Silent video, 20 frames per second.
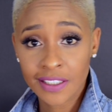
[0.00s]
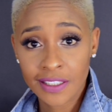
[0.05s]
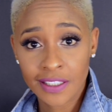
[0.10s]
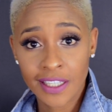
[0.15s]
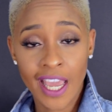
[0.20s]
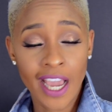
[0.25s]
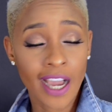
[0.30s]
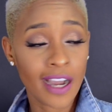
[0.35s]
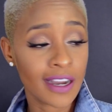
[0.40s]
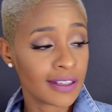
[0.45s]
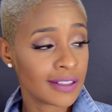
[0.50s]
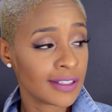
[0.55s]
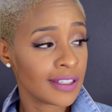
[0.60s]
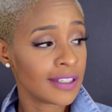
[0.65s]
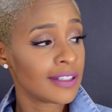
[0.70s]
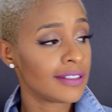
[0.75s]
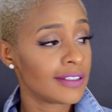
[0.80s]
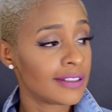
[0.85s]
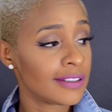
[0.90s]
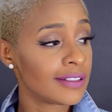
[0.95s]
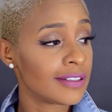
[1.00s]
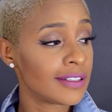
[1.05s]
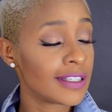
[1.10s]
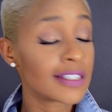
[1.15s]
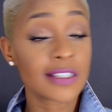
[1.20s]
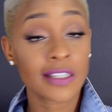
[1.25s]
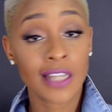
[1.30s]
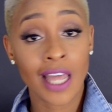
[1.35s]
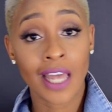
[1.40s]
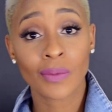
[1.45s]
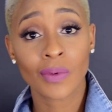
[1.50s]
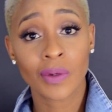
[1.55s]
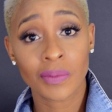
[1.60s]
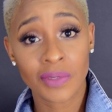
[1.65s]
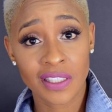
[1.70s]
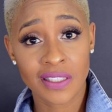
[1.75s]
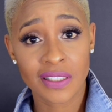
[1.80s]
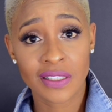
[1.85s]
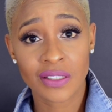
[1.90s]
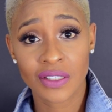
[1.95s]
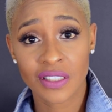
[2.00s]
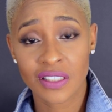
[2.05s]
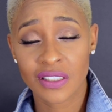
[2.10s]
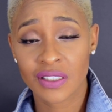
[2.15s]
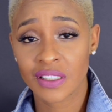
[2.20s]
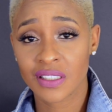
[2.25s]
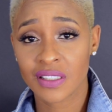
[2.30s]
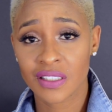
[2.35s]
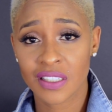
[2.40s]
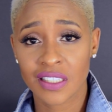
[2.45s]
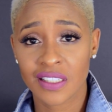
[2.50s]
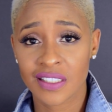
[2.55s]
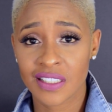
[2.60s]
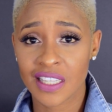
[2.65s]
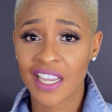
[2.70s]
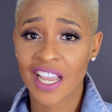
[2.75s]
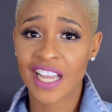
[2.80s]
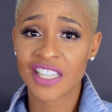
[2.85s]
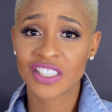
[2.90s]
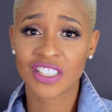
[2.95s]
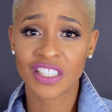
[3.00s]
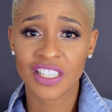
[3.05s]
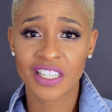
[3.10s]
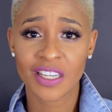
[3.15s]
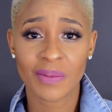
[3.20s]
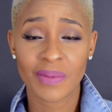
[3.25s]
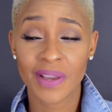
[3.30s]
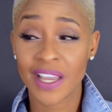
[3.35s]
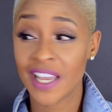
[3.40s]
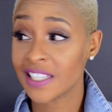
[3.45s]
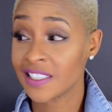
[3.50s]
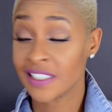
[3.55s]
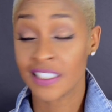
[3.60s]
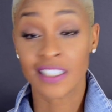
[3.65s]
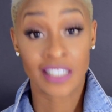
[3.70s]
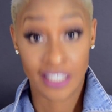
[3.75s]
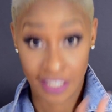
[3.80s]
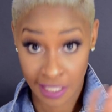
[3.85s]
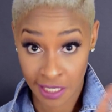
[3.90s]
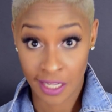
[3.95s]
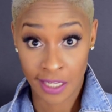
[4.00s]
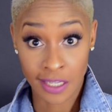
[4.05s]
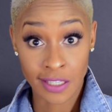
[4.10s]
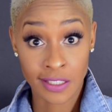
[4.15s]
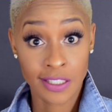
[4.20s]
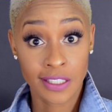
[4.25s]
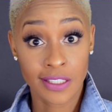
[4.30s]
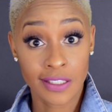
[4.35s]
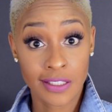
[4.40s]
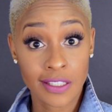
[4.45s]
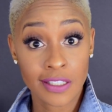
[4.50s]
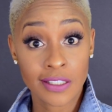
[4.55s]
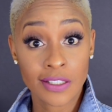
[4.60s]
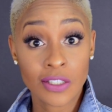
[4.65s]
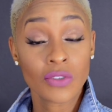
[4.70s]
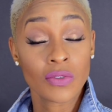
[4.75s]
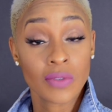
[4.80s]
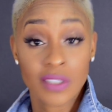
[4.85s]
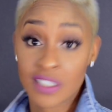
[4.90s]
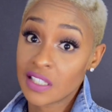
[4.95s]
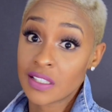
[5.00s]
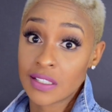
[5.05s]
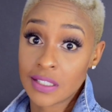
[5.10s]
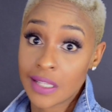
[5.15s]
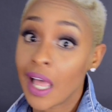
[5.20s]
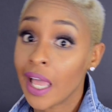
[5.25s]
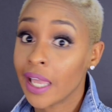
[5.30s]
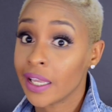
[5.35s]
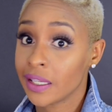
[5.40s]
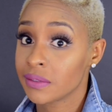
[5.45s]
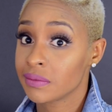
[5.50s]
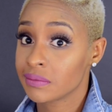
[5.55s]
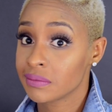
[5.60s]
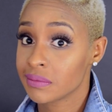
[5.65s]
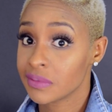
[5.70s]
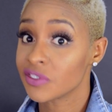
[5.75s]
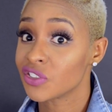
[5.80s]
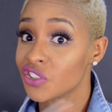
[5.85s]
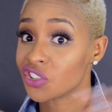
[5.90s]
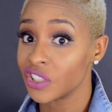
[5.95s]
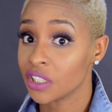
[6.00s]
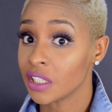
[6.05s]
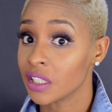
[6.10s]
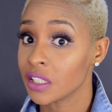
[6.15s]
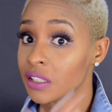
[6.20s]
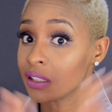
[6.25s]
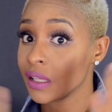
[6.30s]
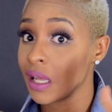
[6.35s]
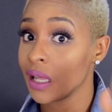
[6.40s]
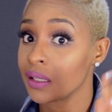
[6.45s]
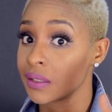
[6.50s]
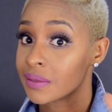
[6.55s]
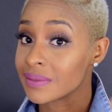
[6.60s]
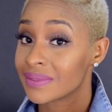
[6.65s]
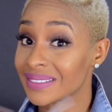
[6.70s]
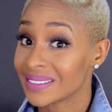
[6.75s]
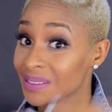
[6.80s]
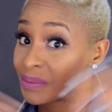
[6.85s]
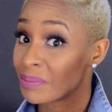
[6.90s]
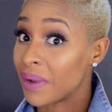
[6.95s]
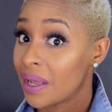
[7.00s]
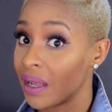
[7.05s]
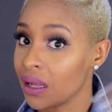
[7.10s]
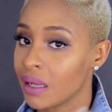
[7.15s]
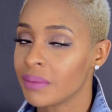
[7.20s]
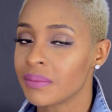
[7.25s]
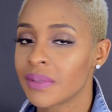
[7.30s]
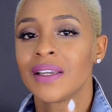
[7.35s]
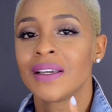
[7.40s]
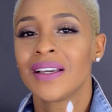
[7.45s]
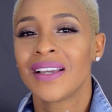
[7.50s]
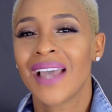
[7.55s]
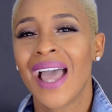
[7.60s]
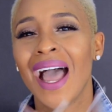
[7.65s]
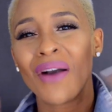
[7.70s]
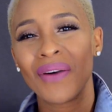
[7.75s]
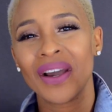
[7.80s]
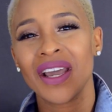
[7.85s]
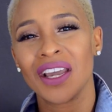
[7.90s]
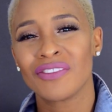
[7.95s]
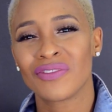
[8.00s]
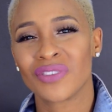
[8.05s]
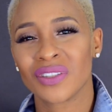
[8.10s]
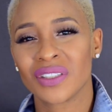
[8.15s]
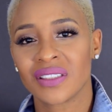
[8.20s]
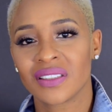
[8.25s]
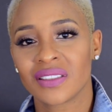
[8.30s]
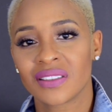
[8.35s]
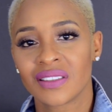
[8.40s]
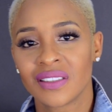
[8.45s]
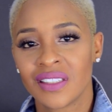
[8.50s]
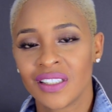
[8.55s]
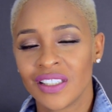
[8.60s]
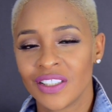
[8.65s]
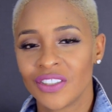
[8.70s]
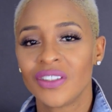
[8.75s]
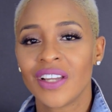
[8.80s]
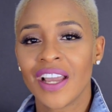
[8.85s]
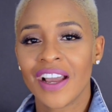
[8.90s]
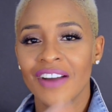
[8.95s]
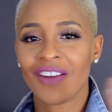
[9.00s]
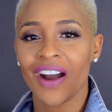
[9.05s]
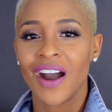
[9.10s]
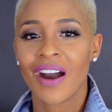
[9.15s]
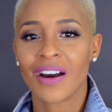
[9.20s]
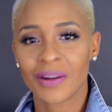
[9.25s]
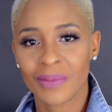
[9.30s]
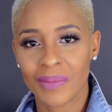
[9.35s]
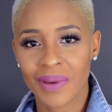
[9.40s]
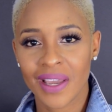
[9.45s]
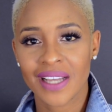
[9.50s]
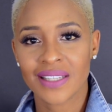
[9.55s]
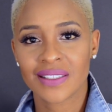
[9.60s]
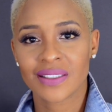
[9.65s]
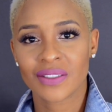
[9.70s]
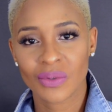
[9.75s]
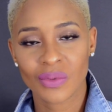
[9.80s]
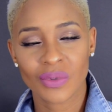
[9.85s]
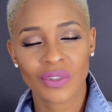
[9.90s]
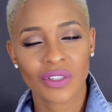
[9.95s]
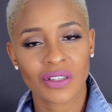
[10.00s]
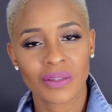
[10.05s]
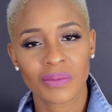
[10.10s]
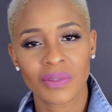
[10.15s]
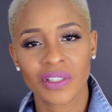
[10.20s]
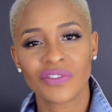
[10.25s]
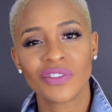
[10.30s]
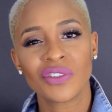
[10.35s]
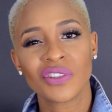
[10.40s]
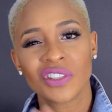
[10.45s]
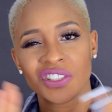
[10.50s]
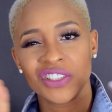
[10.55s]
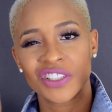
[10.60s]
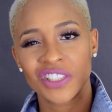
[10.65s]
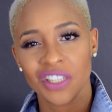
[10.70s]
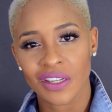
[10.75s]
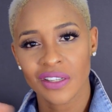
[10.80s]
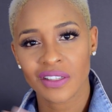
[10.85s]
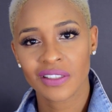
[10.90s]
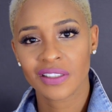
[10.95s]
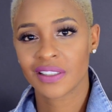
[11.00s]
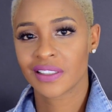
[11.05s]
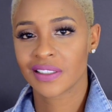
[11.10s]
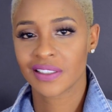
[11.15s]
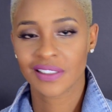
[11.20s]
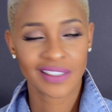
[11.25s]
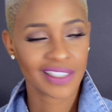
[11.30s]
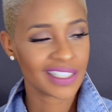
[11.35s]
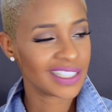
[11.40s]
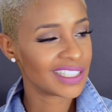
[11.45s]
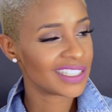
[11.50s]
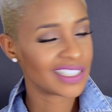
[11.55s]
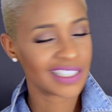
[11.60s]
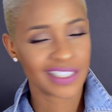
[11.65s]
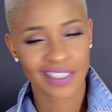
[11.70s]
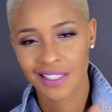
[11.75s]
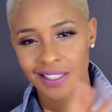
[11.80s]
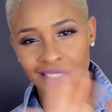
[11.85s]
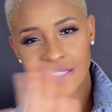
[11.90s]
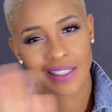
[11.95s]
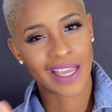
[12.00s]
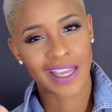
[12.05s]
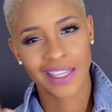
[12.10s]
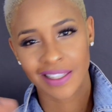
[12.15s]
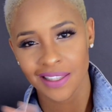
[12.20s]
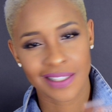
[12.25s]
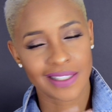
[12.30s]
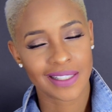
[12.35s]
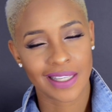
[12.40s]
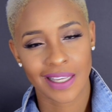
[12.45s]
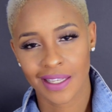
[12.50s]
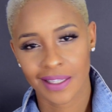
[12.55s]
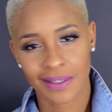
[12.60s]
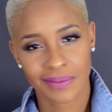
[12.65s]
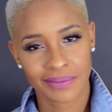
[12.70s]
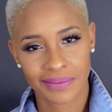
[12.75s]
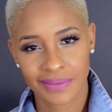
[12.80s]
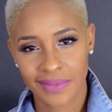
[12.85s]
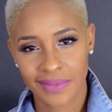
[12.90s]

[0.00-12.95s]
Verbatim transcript: Now, it's a lot of women consider the shiznit because they got Chanel bags. And they the shiznit too because that's like Chanel, uh, bomb. However, you can have all the bags in the world, but if you are a jerk, it just ain't the same.